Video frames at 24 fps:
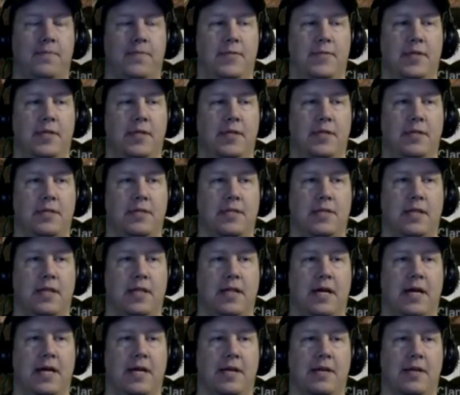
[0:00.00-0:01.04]
there's a
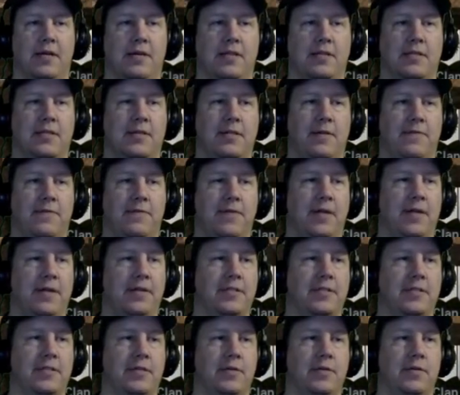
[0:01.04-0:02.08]
lot of good stuff there
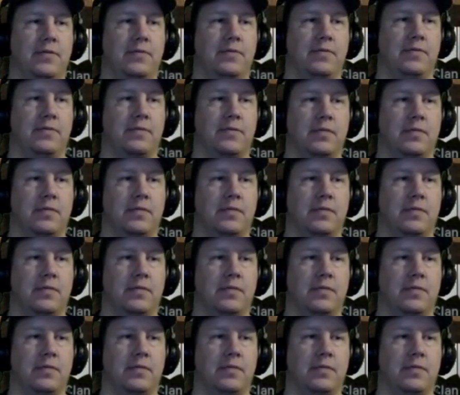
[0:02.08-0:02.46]
too